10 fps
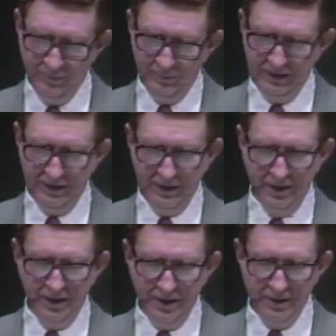but the
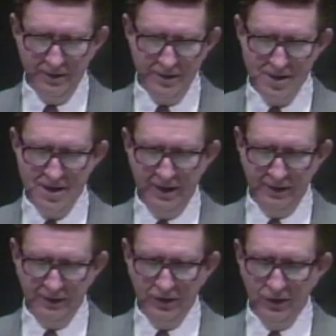ardor
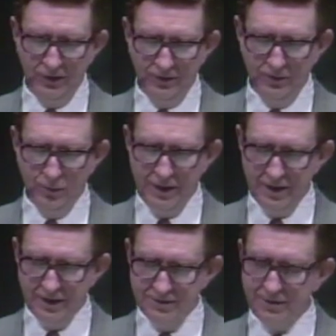and glow
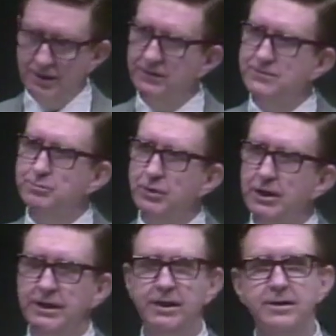we ourselves
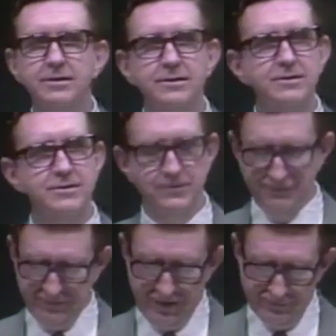bring to
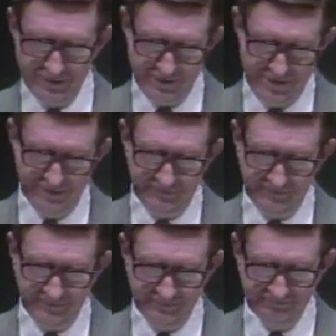the fragrant
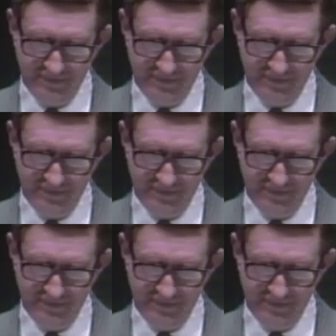earth.